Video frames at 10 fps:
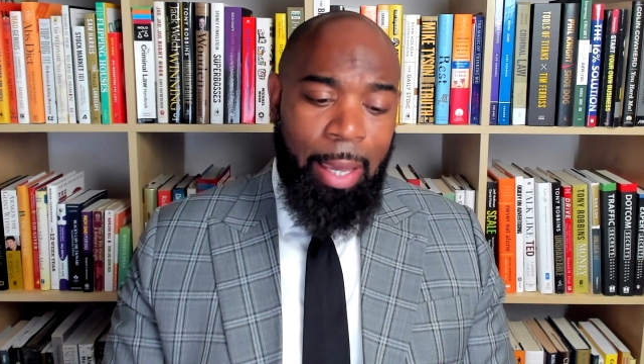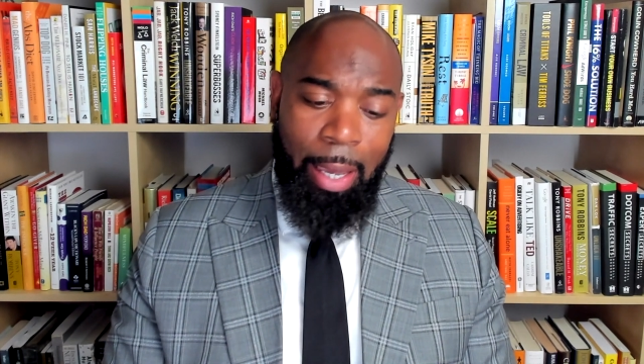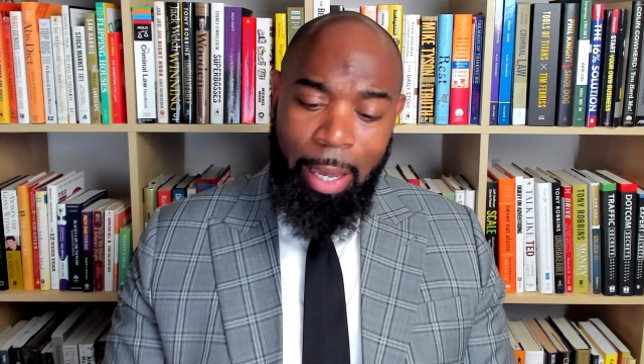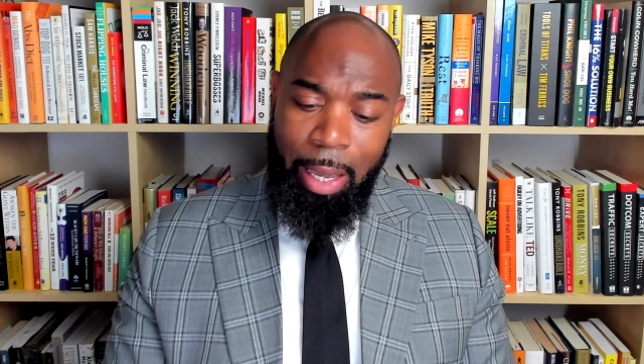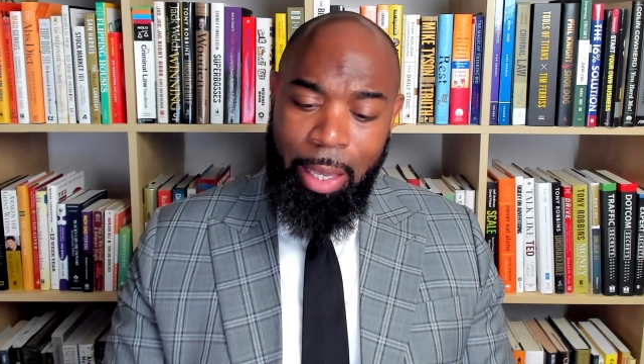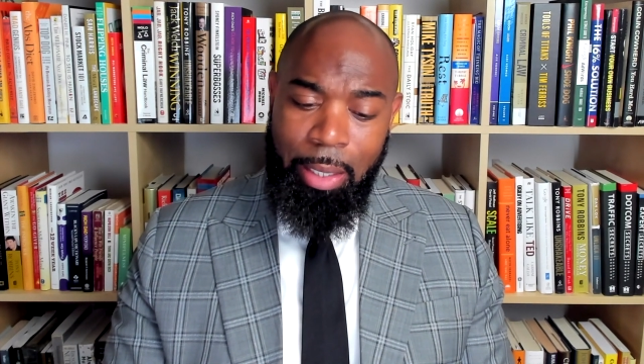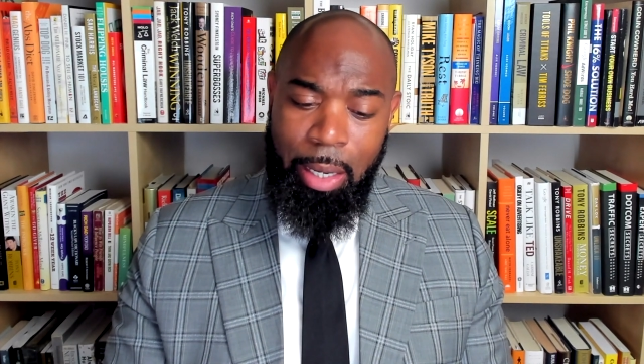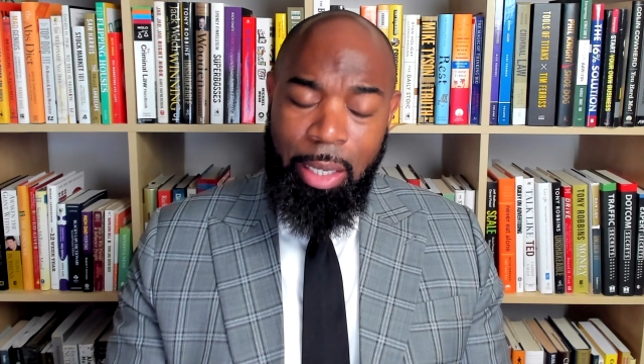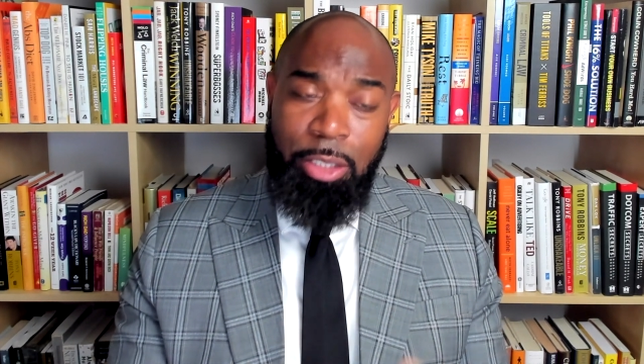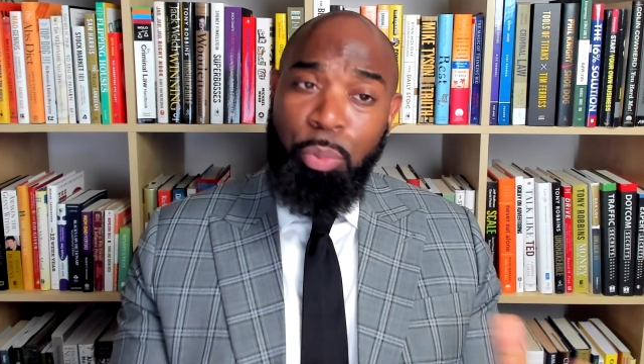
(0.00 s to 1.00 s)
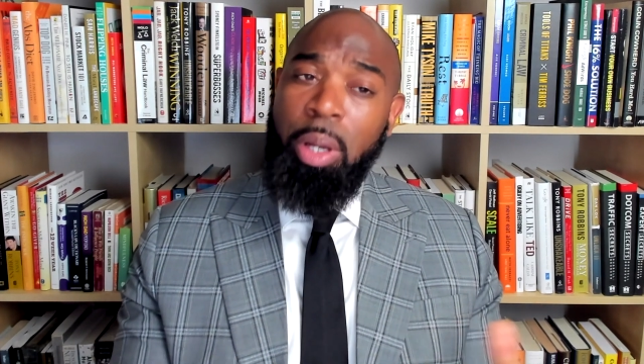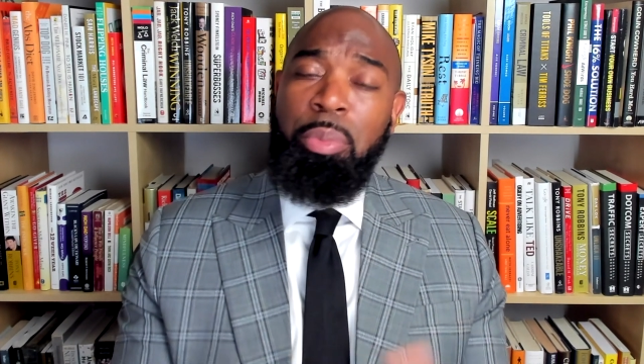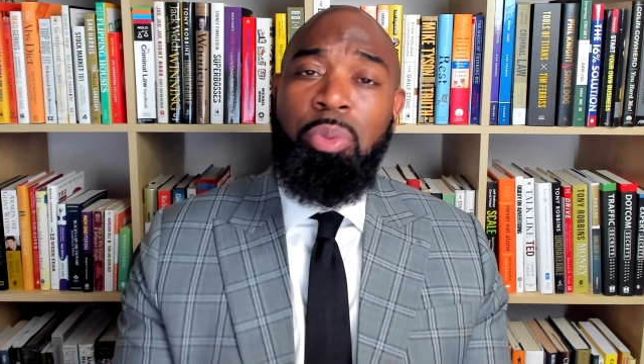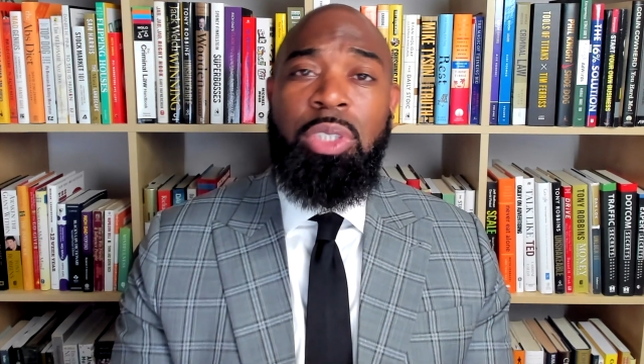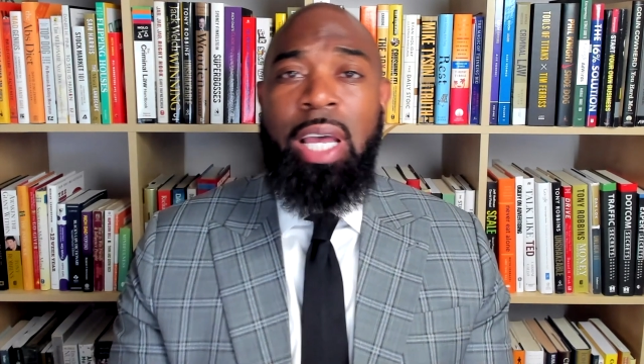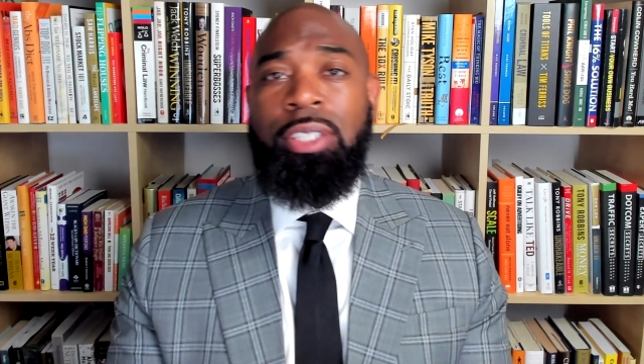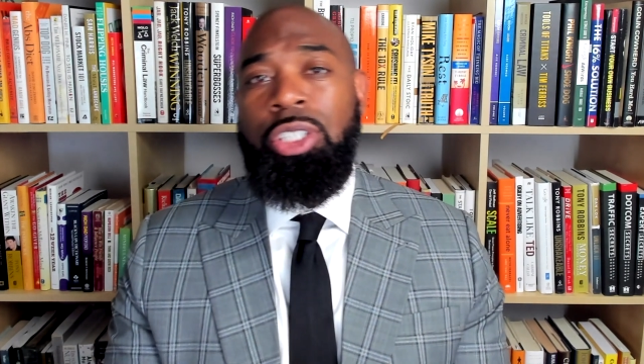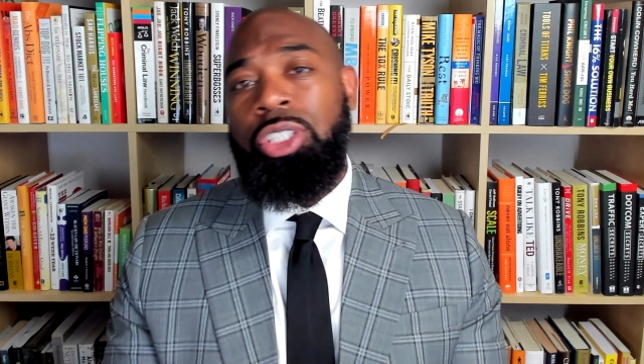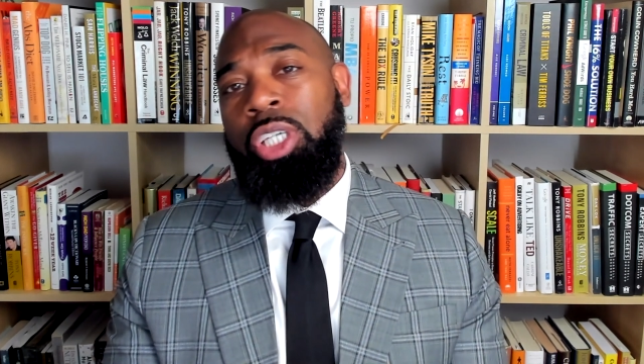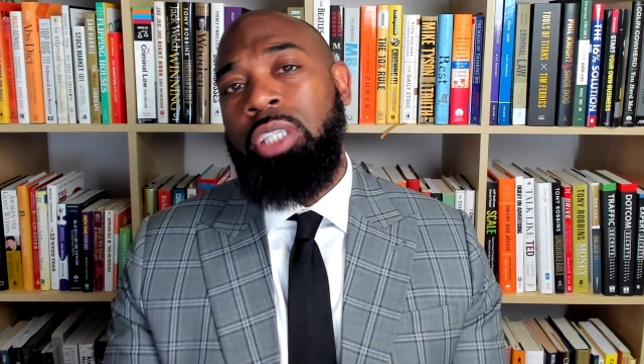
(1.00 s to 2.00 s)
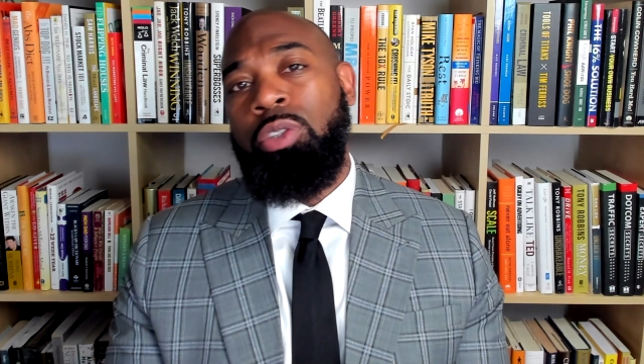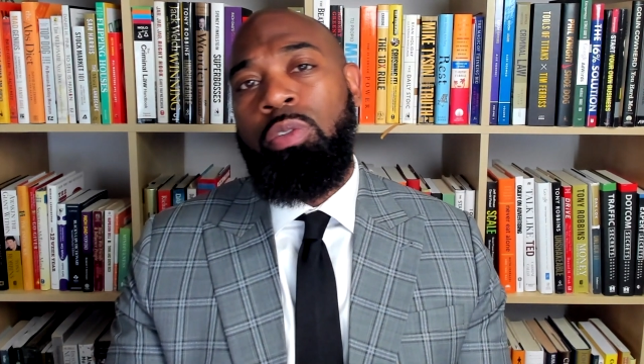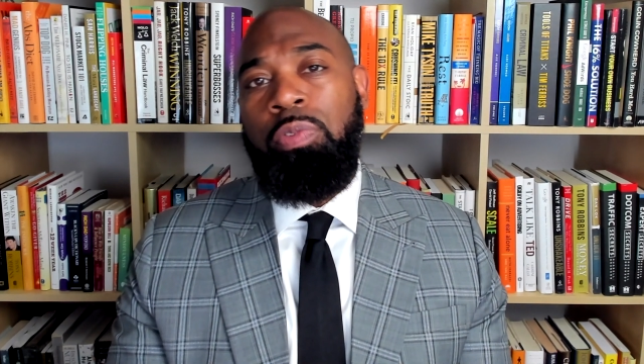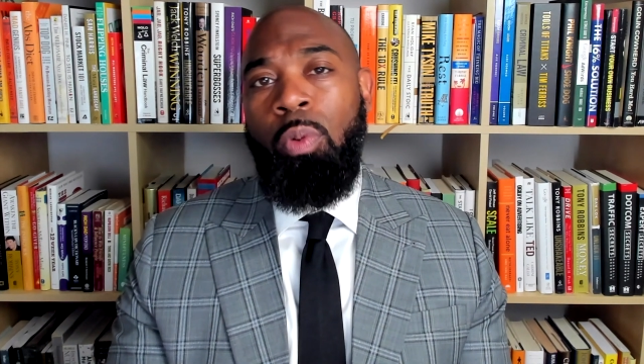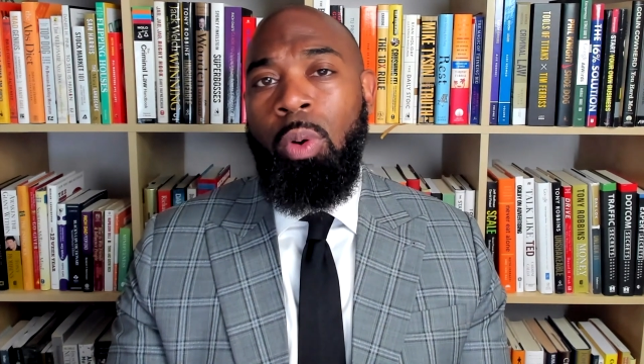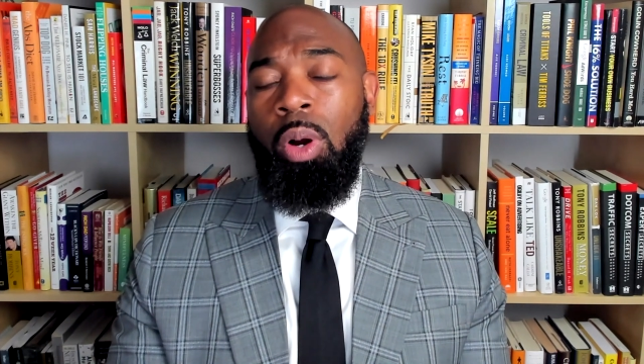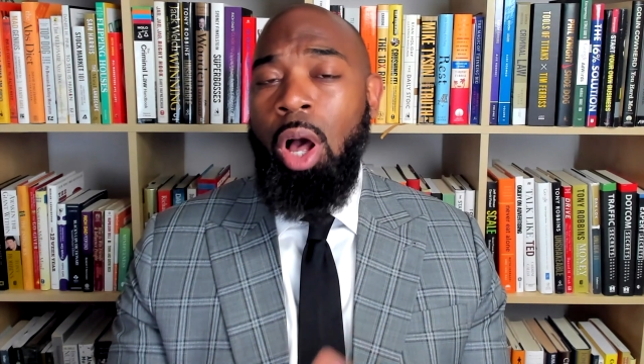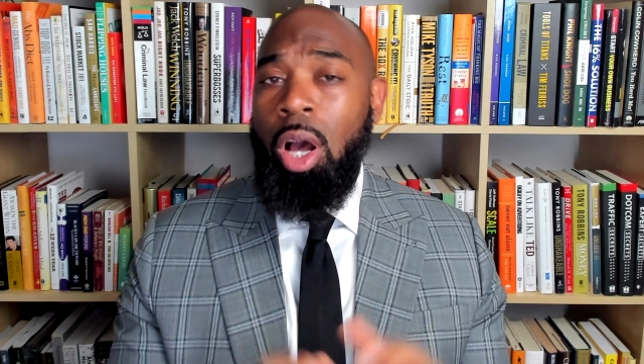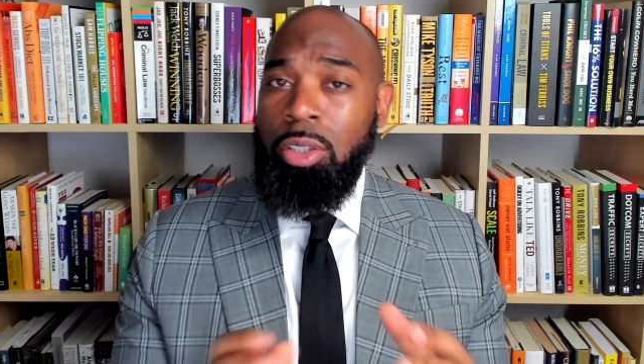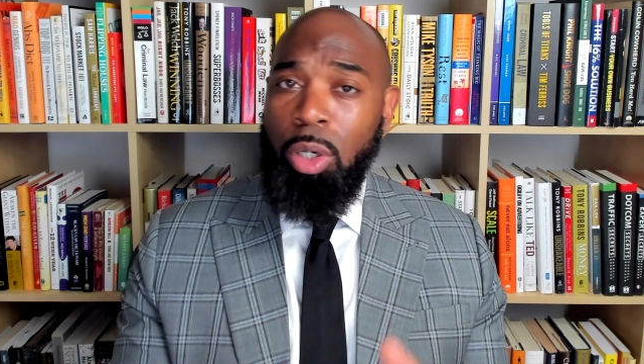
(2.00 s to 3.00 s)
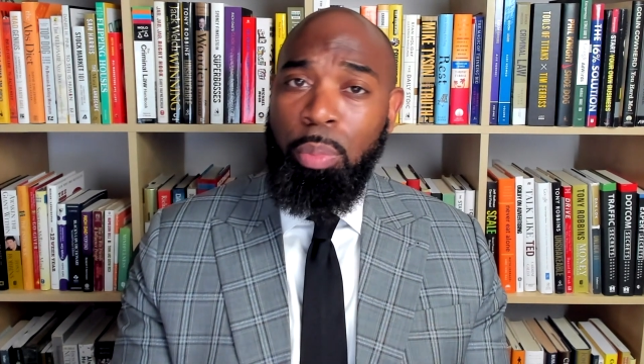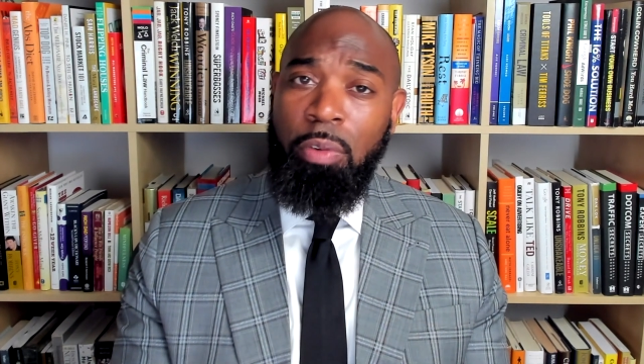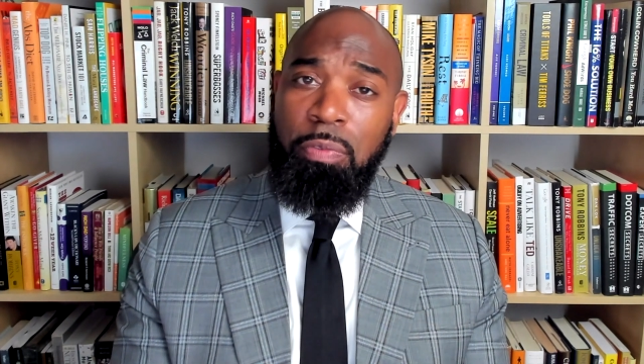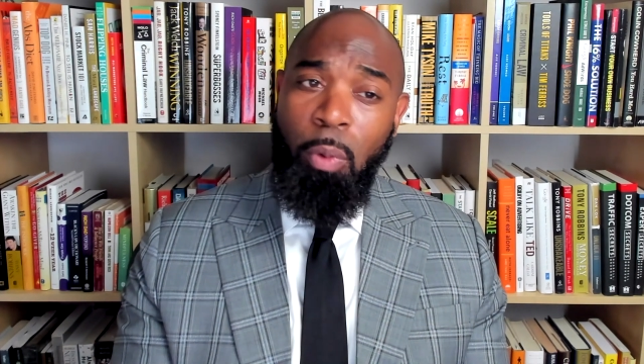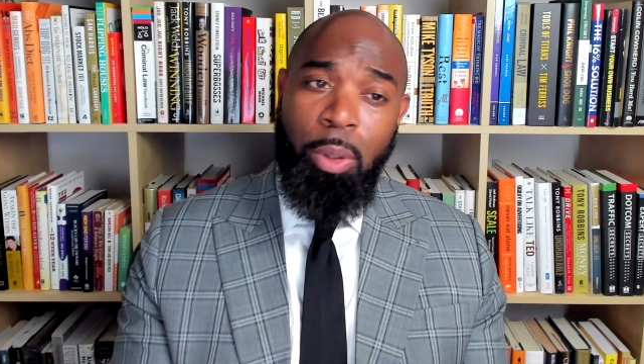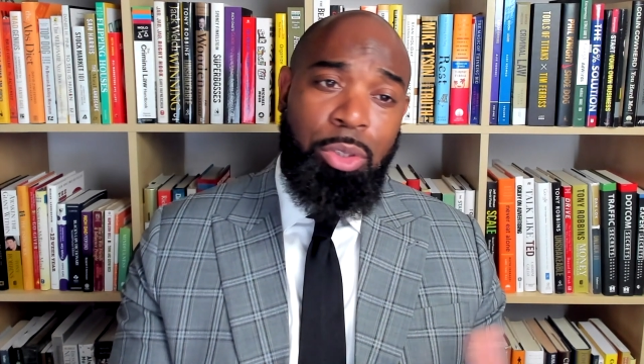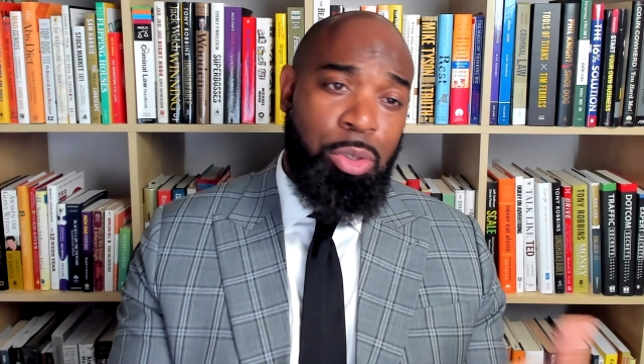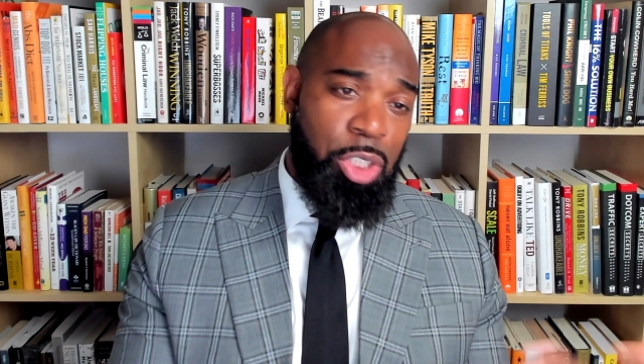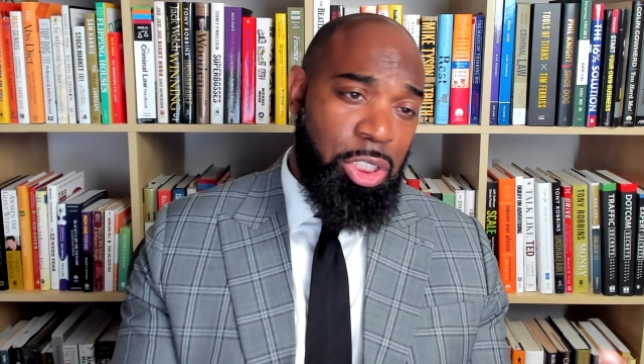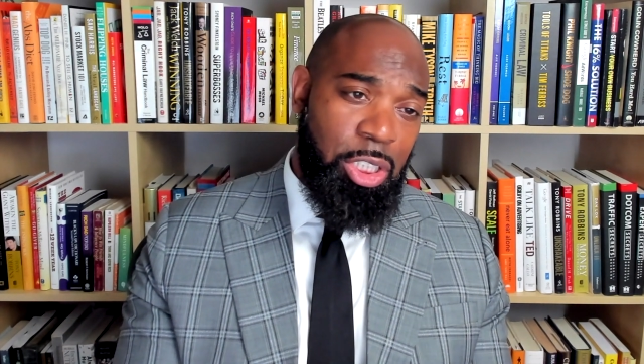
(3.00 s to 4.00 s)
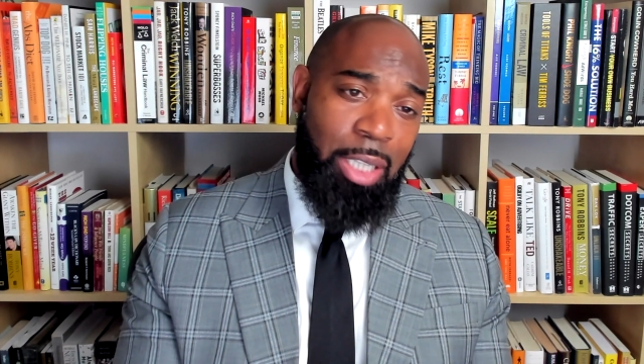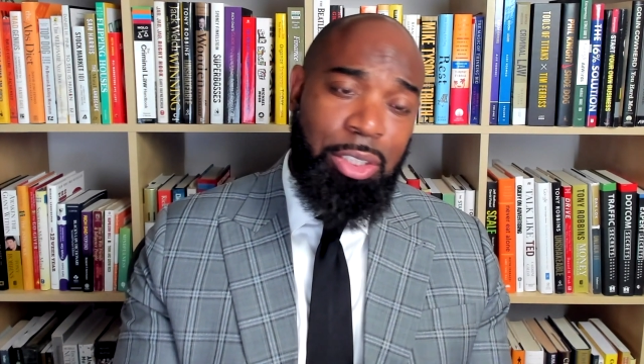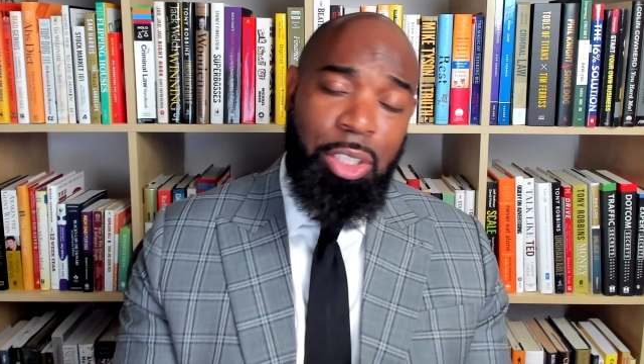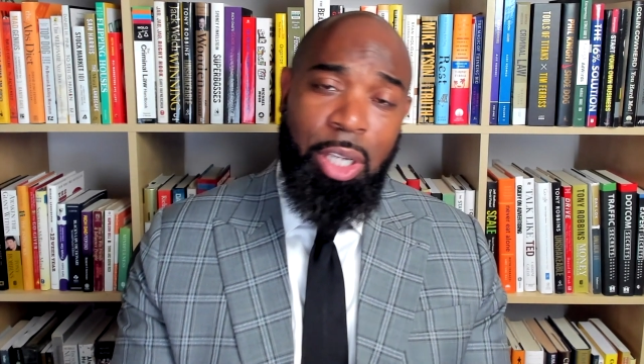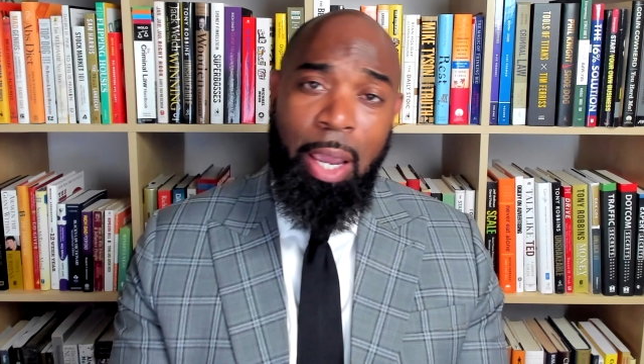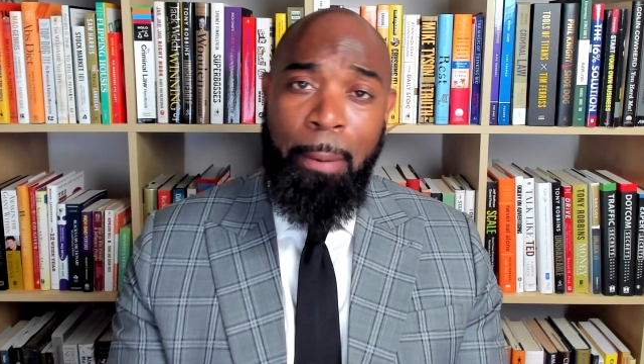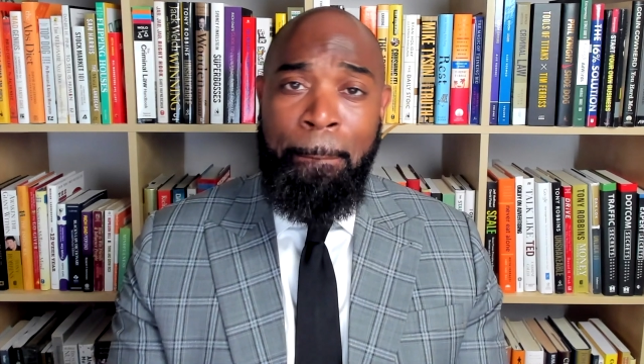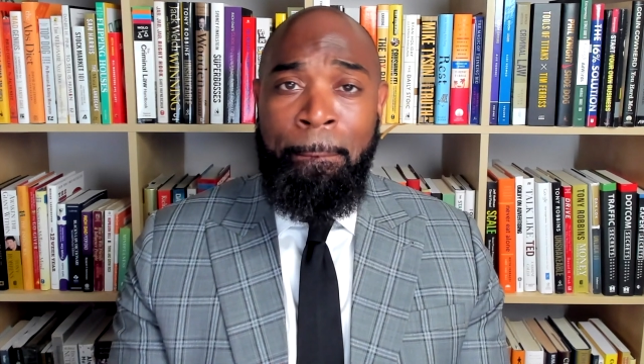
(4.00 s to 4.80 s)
and his arraignment was actually scheduled for October 4th, so just yesterday.